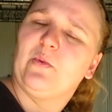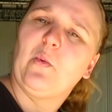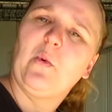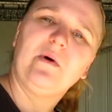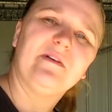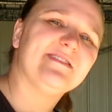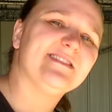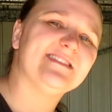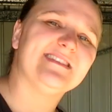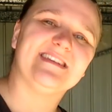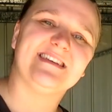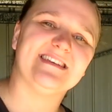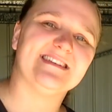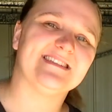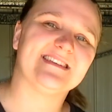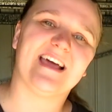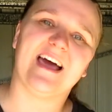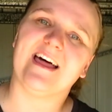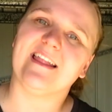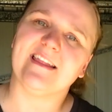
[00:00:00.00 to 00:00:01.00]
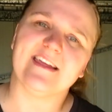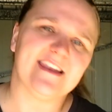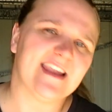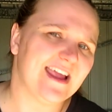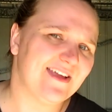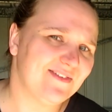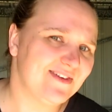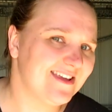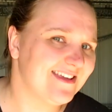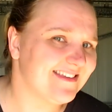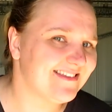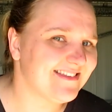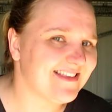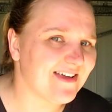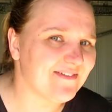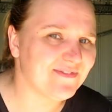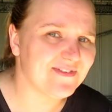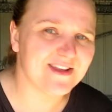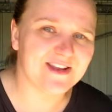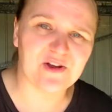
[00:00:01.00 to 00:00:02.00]
wasn't his color. Navy is
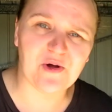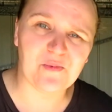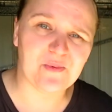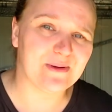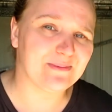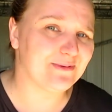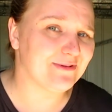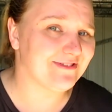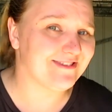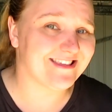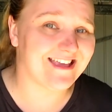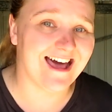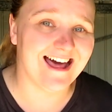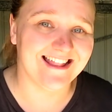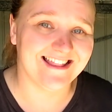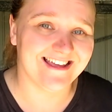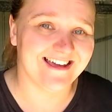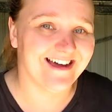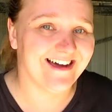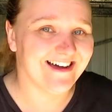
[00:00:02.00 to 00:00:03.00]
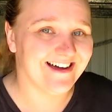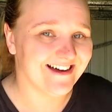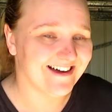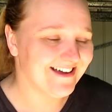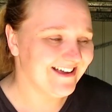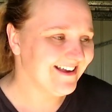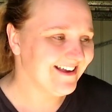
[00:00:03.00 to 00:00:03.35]
definitely not Wibbles' color.